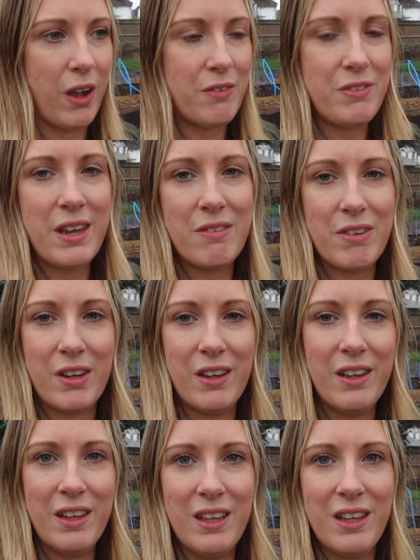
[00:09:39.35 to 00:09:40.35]
I've never
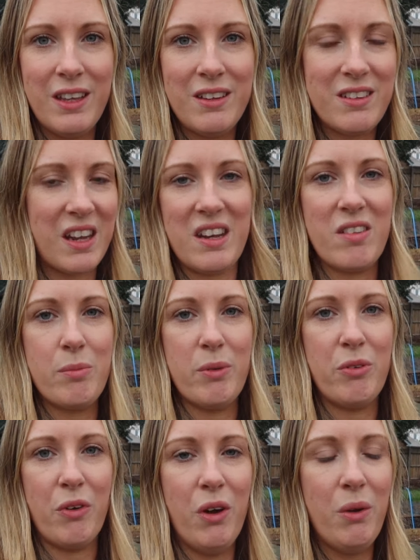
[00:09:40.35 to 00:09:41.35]
done this
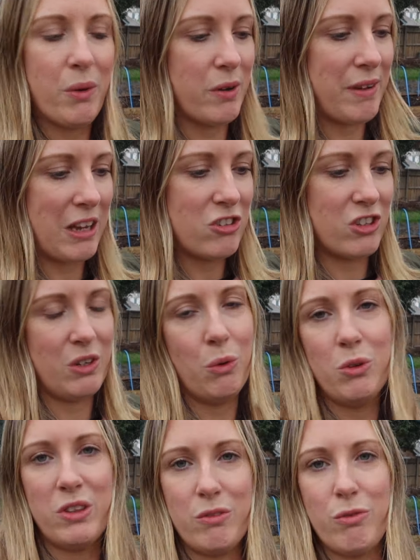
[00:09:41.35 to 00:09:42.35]
before where I've actually
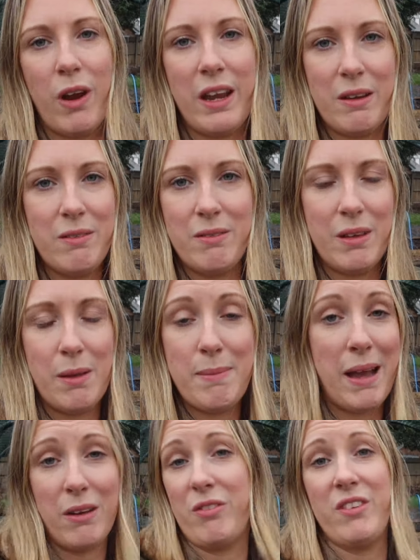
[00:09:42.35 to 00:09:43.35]
ordered the right
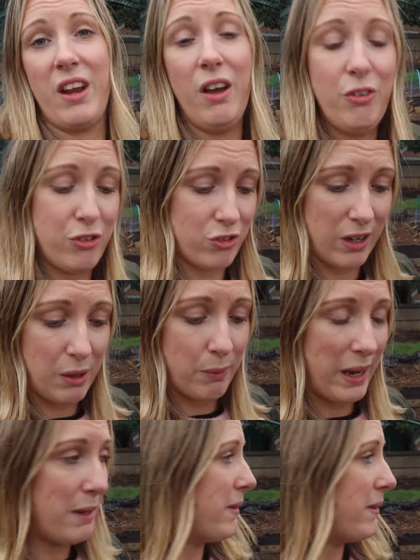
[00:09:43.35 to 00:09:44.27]
amount of stuff straight away,